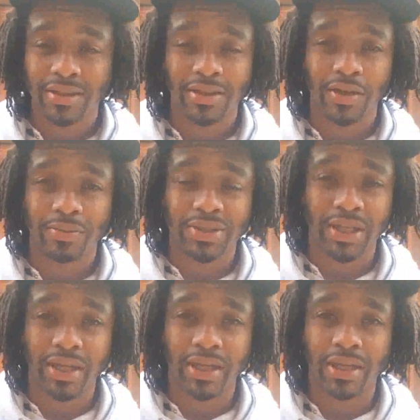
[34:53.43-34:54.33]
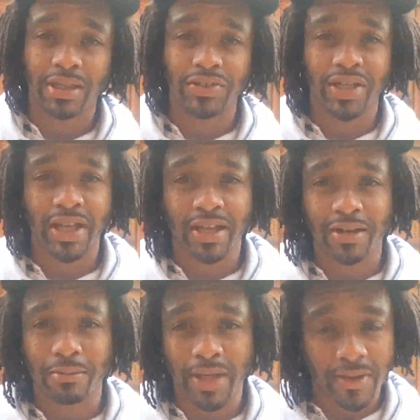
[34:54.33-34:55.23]
you know what I'm saying, that you can't
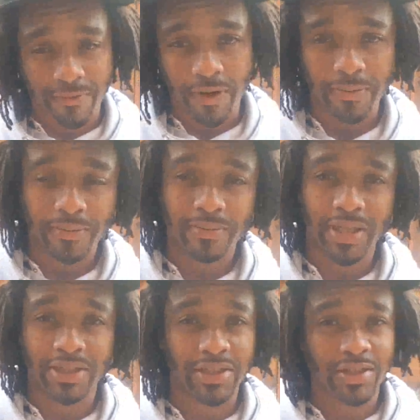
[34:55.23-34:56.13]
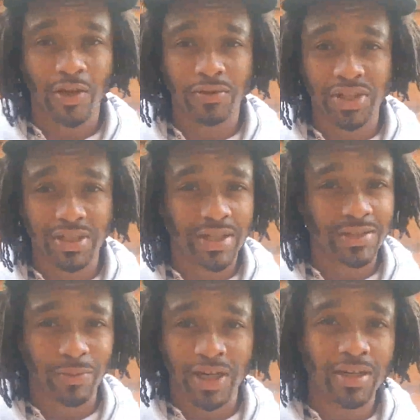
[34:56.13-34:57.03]
come back from. That's just OG. That's
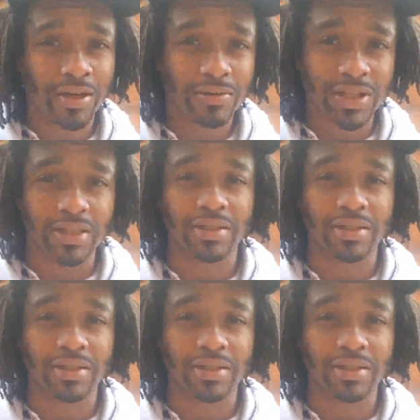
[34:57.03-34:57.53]
the way of the OG.